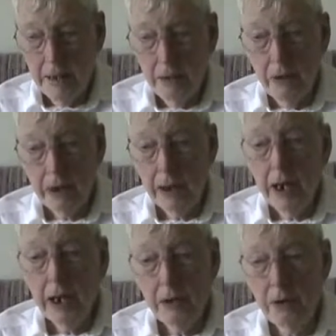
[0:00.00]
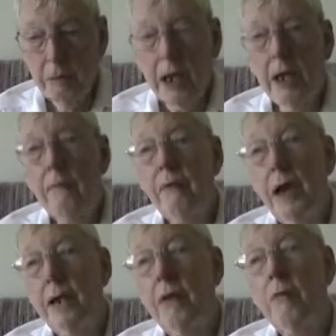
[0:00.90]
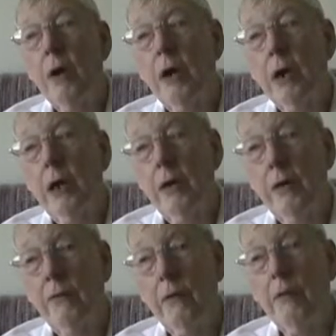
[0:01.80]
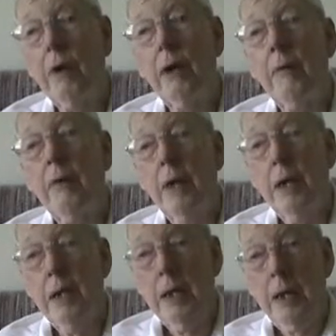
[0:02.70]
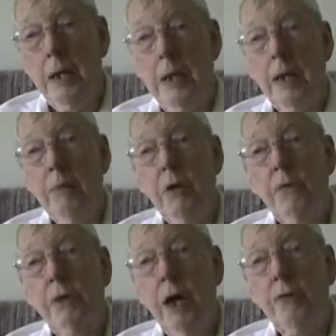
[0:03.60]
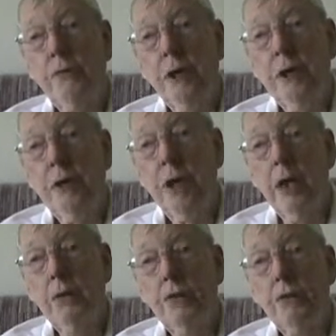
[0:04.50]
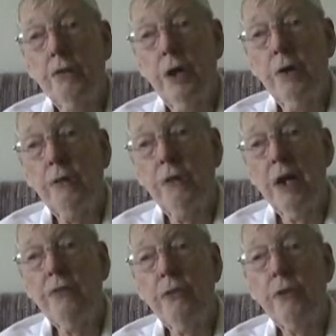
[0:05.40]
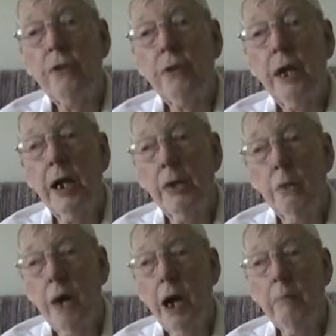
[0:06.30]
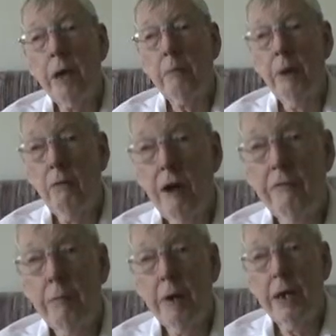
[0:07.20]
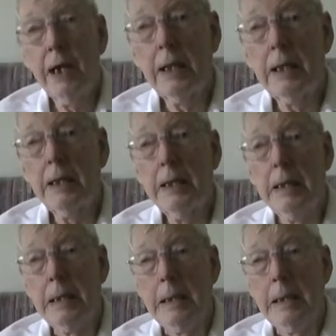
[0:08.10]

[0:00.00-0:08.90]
knowing that during my life I did work for WSIC in Statesville, North Carolina, where I met my wife, Mary Helen,